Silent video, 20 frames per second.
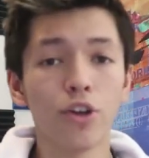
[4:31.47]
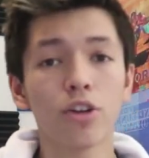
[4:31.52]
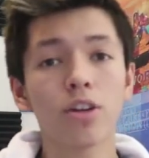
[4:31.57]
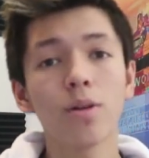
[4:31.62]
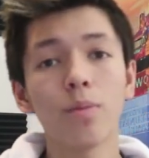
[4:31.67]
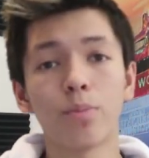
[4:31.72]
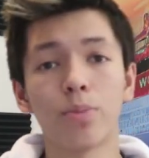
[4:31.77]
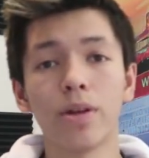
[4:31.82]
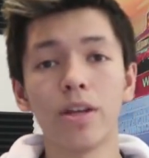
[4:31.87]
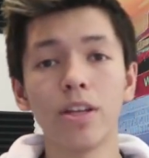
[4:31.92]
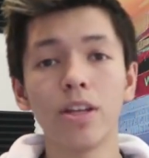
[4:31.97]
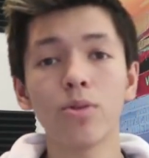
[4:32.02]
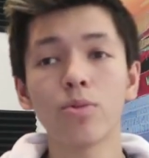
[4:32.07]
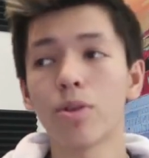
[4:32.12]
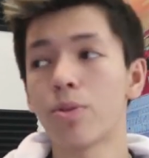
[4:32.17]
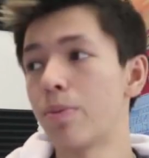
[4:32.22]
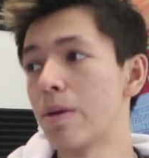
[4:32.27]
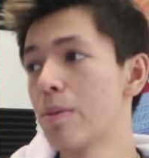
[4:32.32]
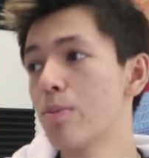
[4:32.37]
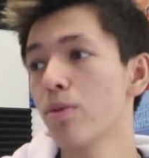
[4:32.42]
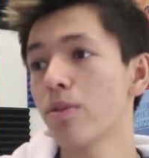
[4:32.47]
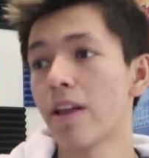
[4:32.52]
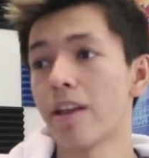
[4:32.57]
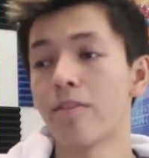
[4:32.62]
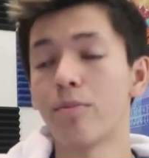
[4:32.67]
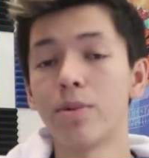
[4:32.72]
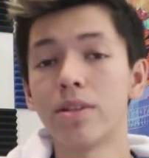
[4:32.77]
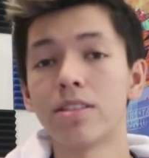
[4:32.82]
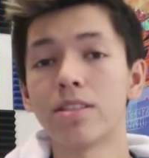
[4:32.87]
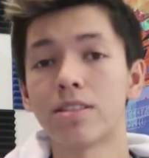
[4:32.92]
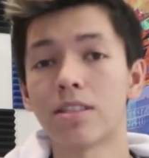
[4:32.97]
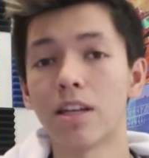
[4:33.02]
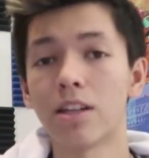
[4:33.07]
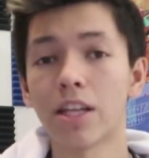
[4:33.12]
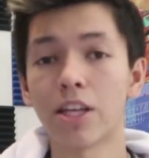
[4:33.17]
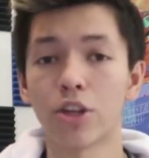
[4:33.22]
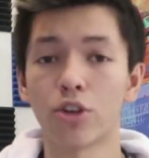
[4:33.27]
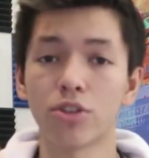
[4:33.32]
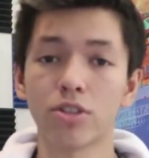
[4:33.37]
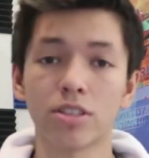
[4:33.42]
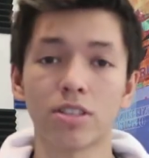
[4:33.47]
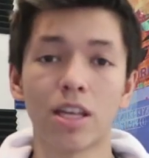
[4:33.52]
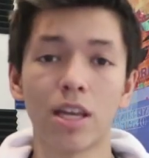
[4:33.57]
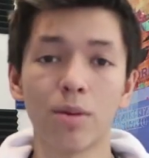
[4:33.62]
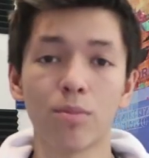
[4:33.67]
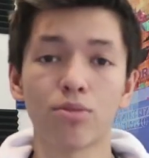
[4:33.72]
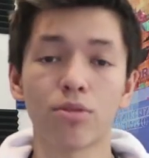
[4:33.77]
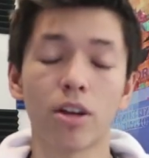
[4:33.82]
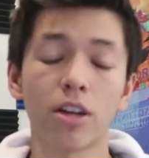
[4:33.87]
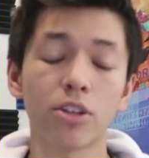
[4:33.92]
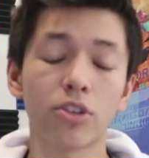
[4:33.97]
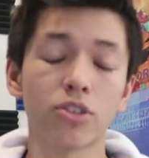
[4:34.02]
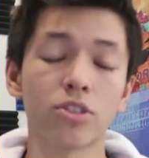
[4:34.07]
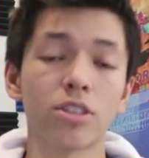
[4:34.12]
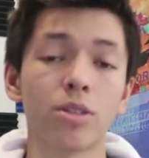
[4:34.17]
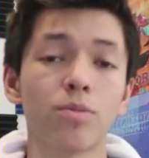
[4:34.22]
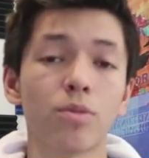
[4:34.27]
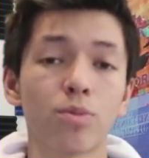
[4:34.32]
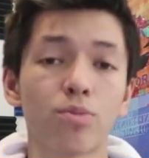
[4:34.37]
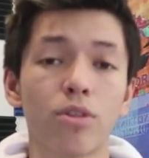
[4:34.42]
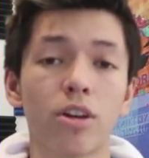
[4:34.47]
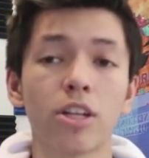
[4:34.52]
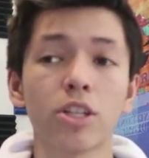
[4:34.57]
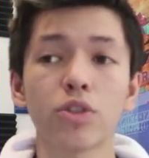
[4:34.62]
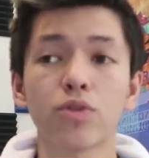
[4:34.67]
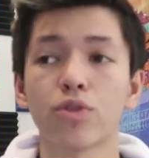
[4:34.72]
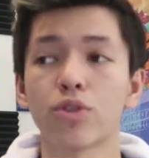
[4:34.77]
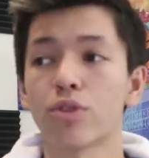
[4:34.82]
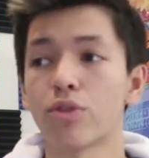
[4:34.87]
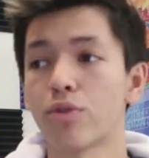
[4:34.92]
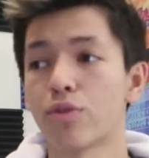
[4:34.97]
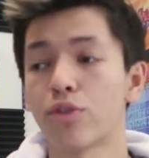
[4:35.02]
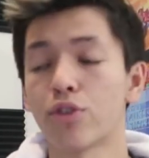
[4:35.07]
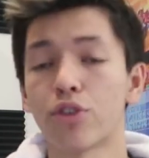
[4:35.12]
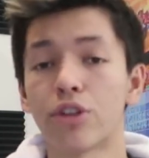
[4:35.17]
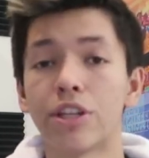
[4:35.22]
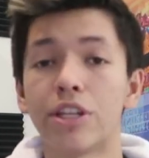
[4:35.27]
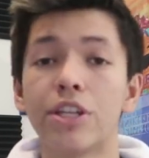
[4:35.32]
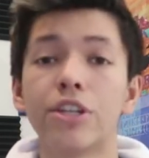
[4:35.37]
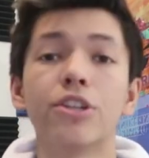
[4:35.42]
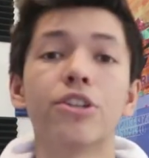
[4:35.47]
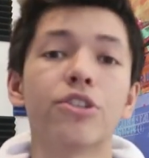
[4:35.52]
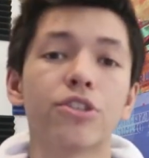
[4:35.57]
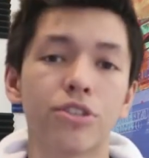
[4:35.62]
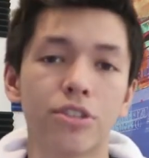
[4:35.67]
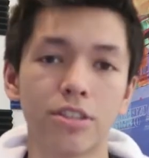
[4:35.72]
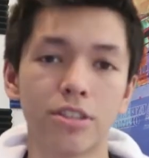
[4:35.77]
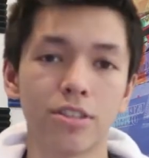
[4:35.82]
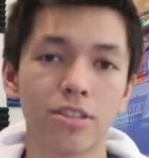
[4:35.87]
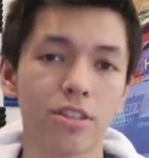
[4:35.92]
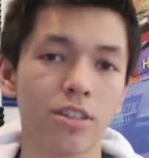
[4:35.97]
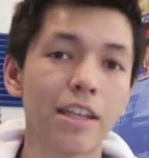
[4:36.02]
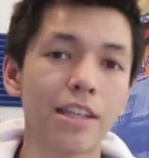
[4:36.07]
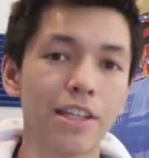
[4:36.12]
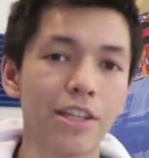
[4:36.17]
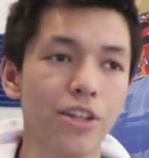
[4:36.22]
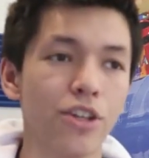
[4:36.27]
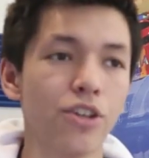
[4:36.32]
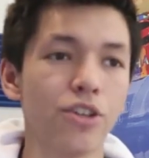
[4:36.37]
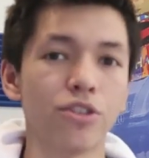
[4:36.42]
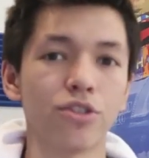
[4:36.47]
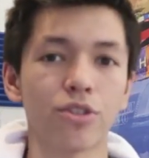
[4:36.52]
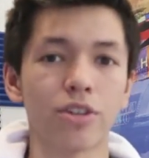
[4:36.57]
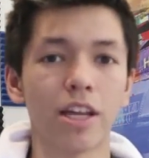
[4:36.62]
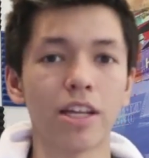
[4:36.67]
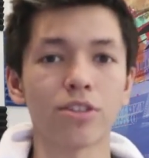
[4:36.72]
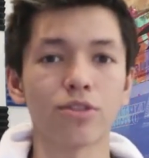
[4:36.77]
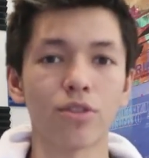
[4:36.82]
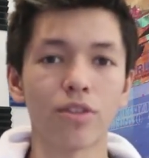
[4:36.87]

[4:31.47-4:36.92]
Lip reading: you're competing with people that have been selling your same product or similar products for years and years, okay?